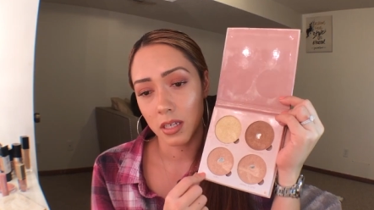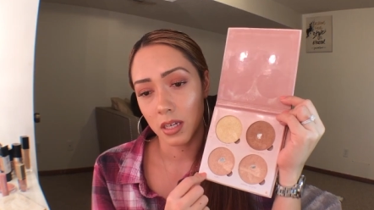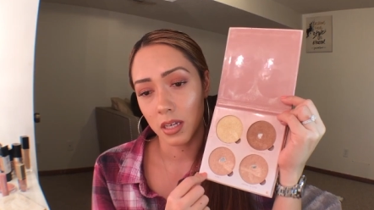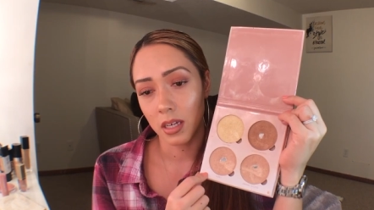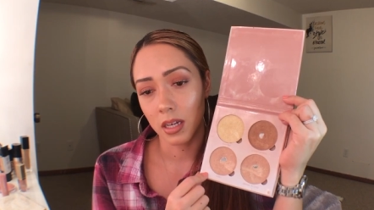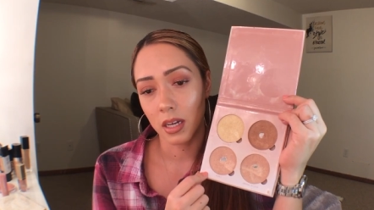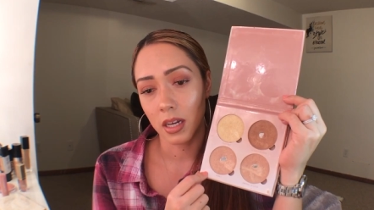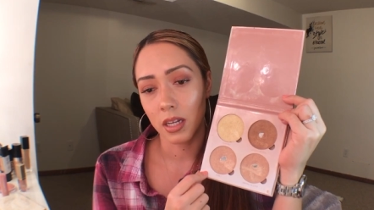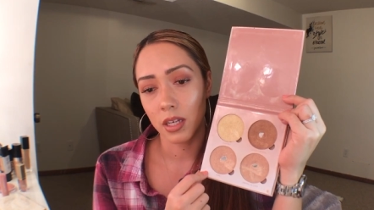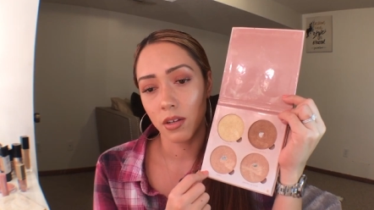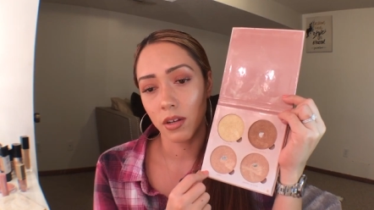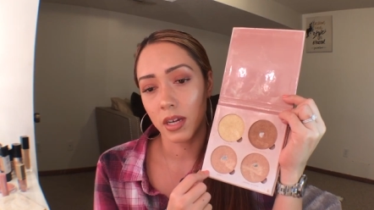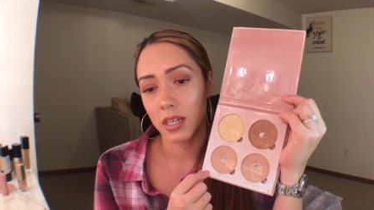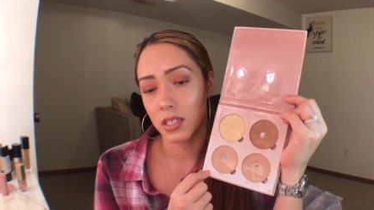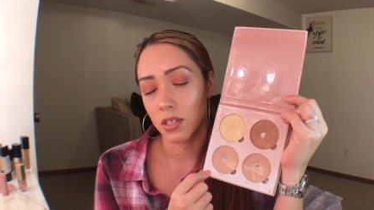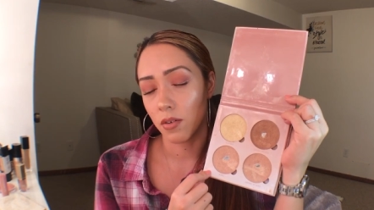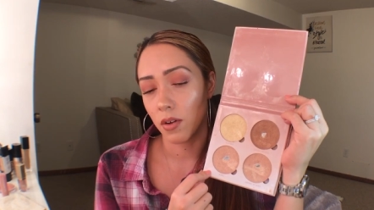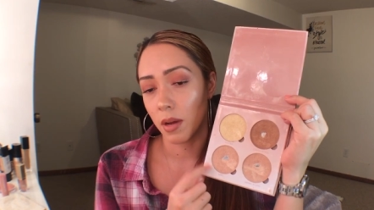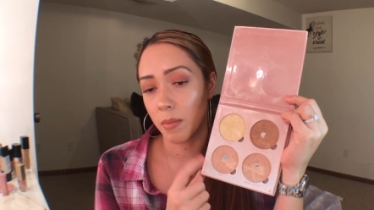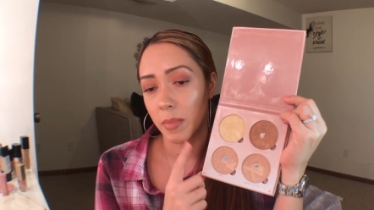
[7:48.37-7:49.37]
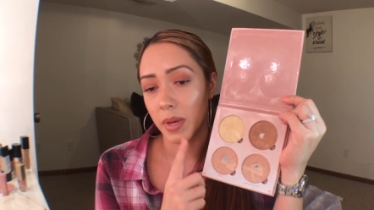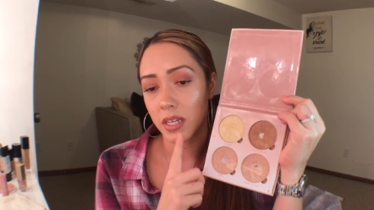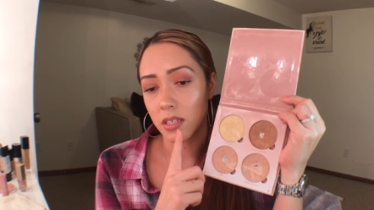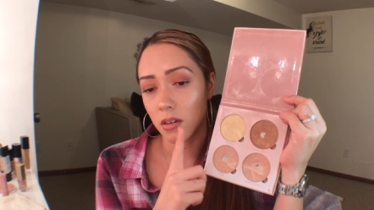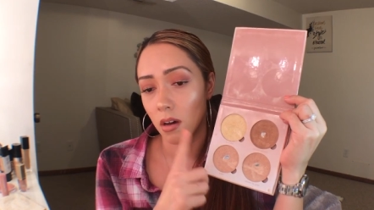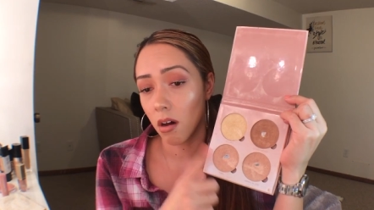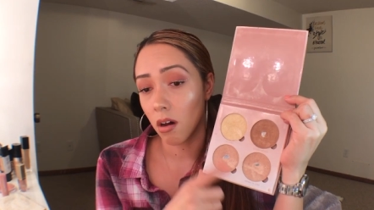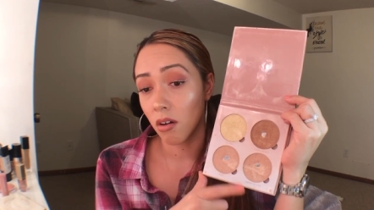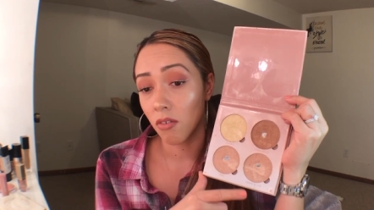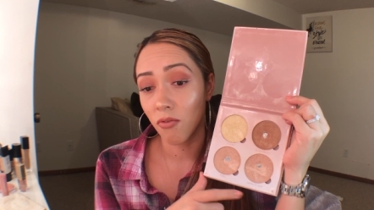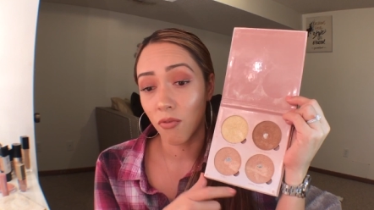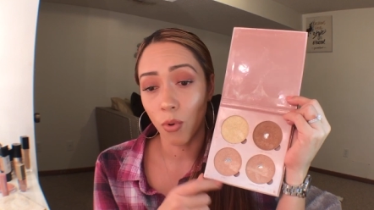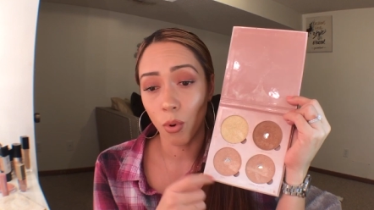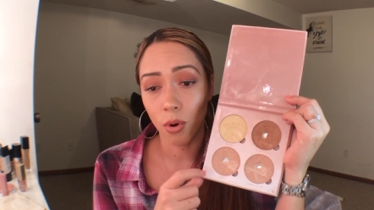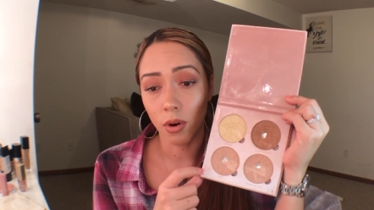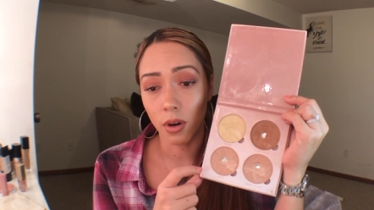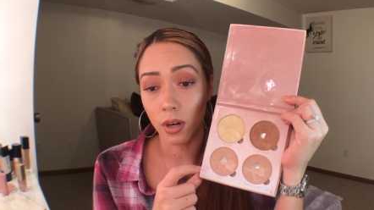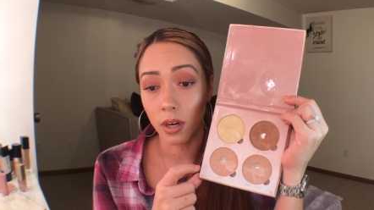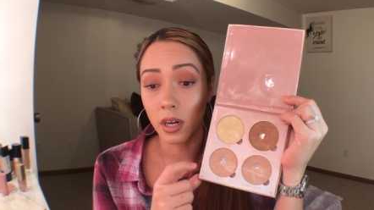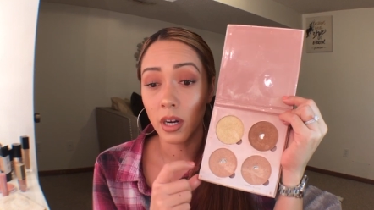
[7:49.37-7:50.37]
Again, you guys know I mix all
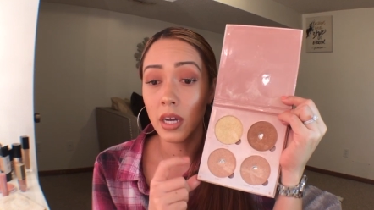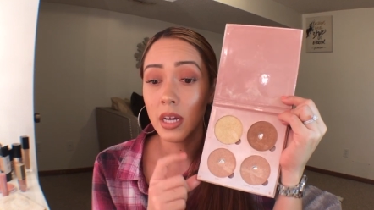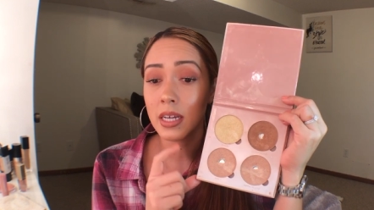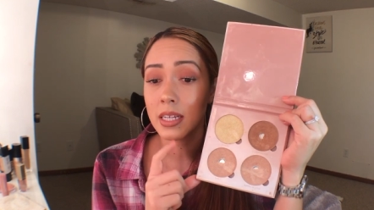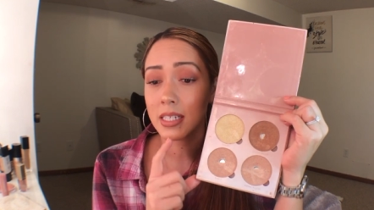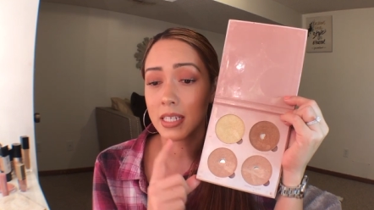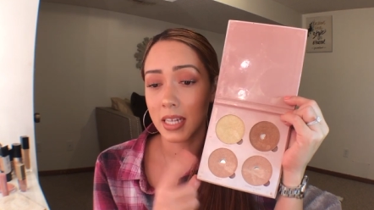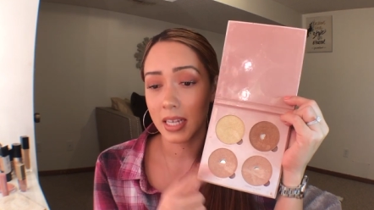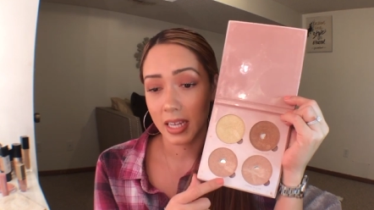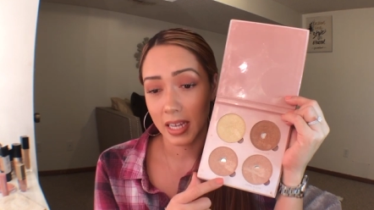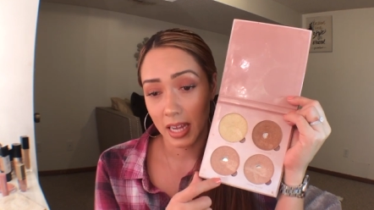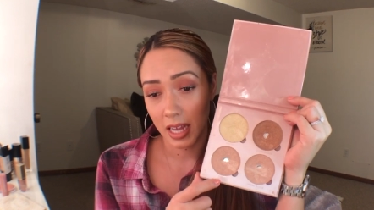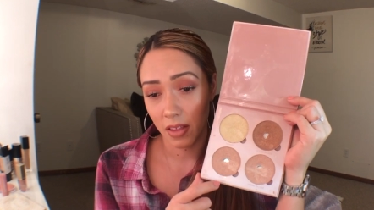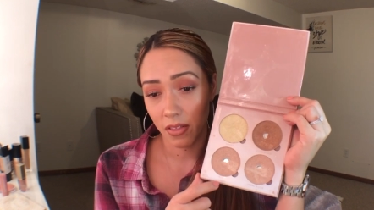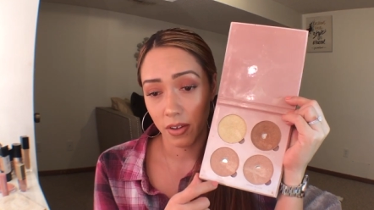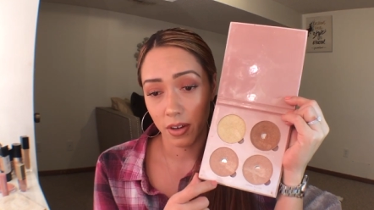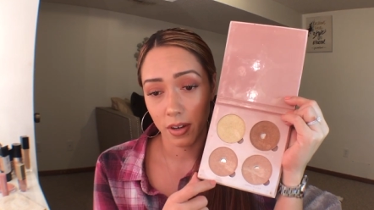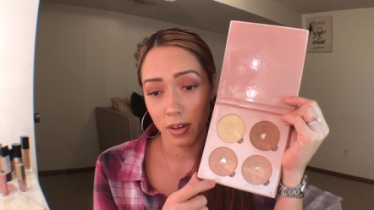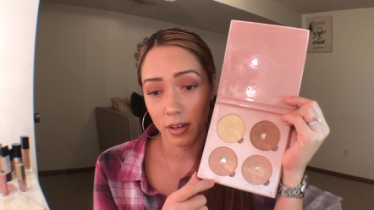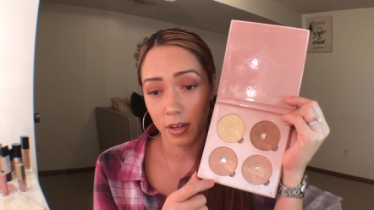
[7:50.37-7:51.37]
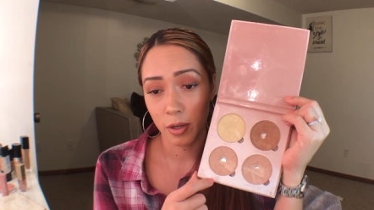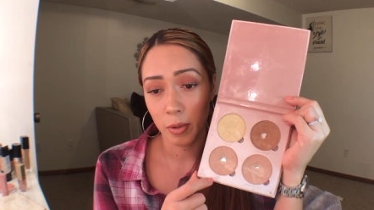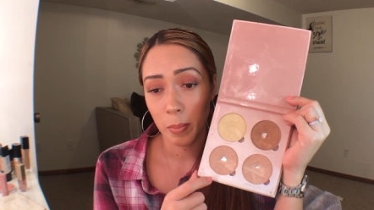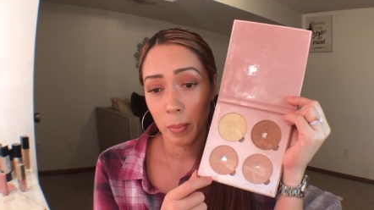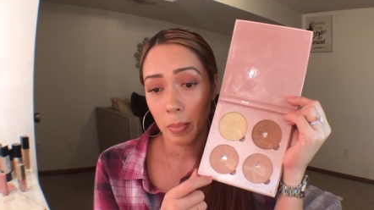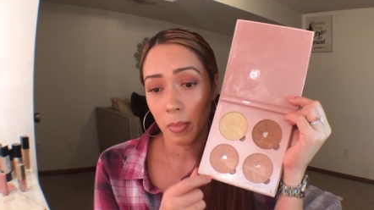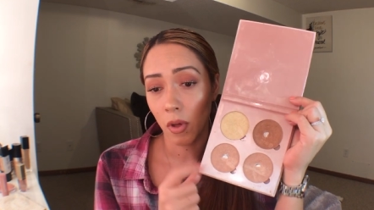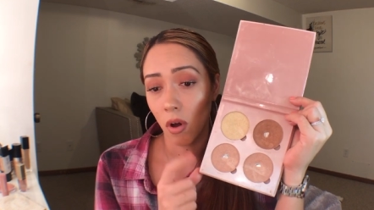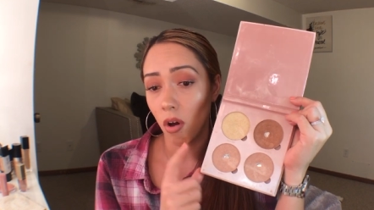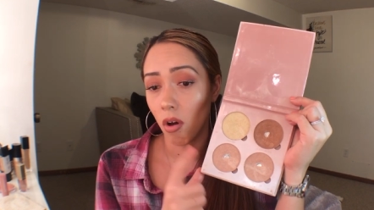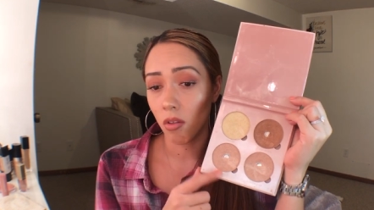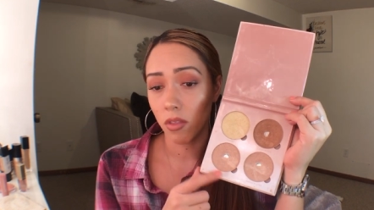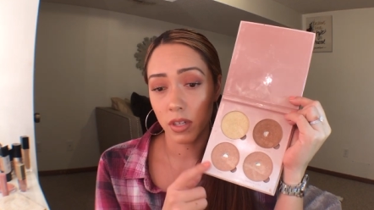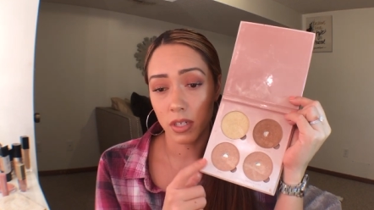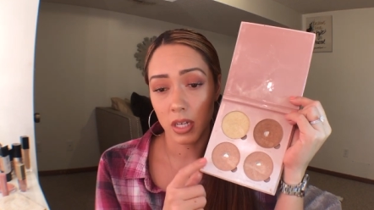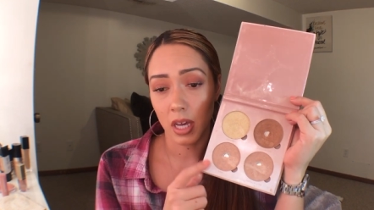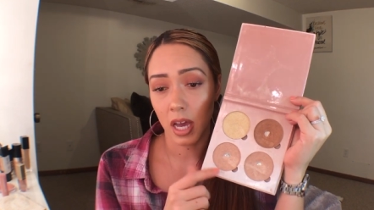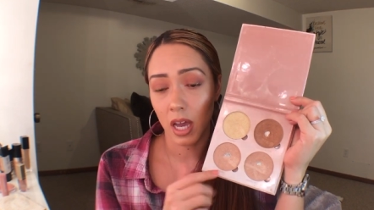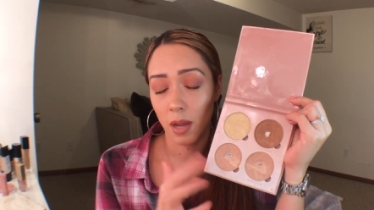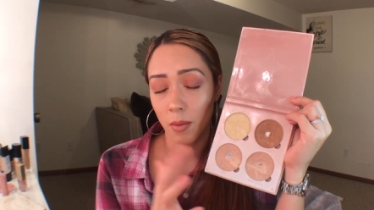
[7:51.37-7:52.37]
four together all the
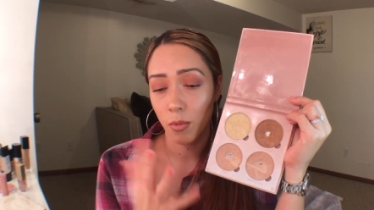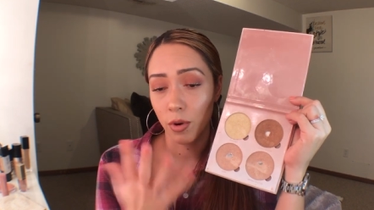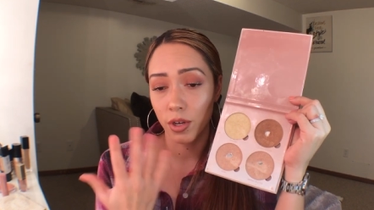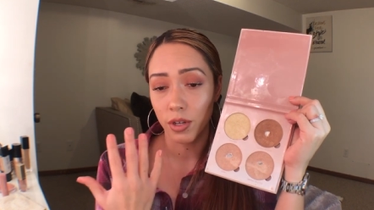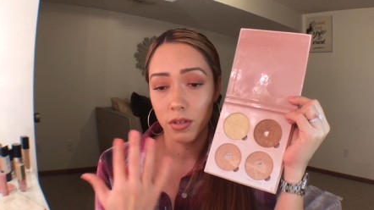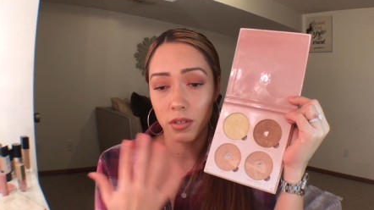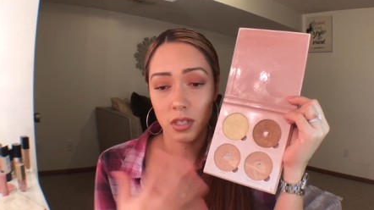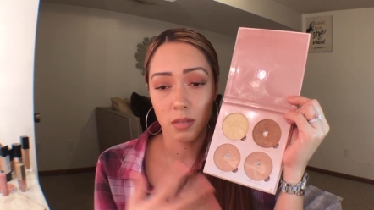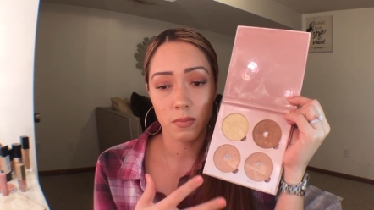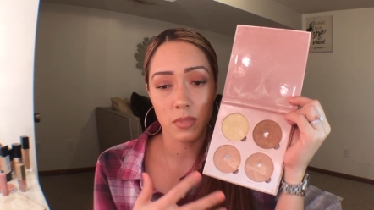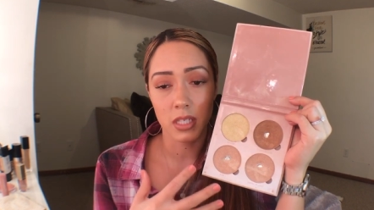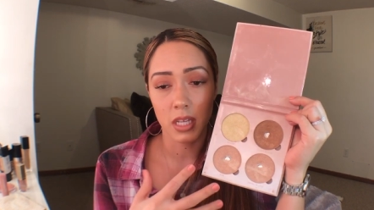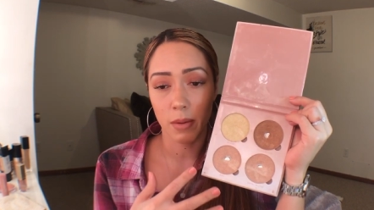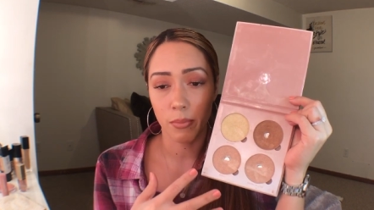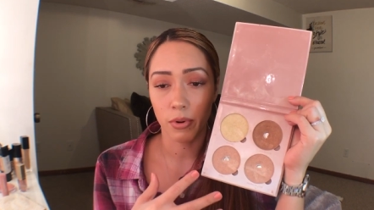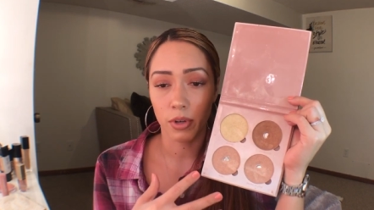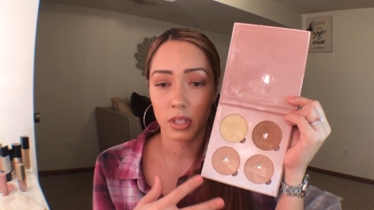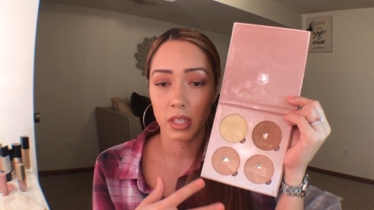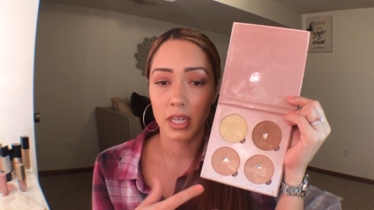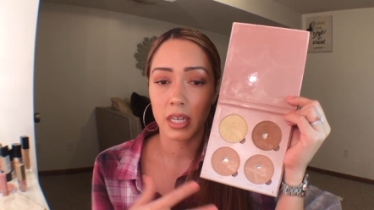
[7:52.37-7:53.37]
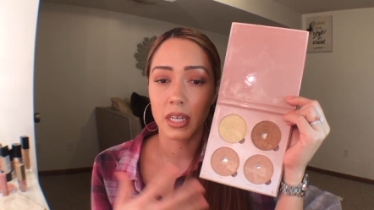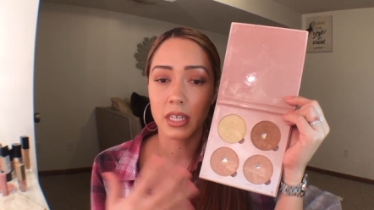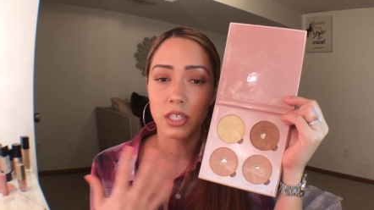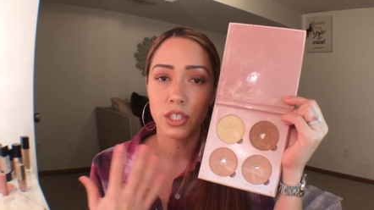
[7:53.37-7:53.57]
time or use them separately.